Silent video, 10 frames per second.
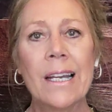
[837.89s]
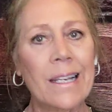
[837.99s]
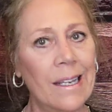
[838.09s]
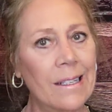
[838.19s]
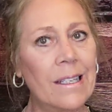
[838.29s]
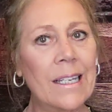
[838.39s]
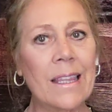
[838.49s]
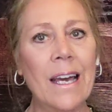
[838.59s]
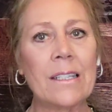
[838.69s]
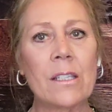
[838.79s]
kind of like
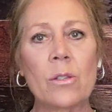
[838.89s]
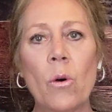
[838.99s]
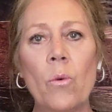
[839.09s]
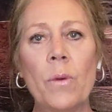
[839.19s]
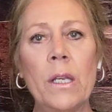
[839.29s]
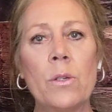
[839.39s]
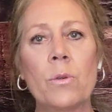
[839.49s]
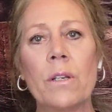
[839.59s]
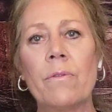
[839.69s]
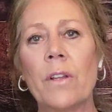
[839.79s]
that soulmate
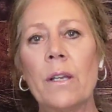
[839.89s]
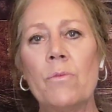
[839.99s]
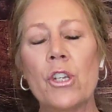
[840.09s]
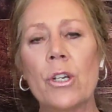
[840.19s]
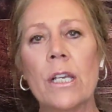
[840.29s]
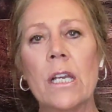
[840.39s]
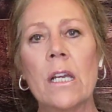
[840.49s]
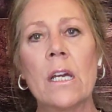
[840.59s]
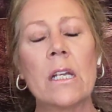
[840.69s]
twin flame journey.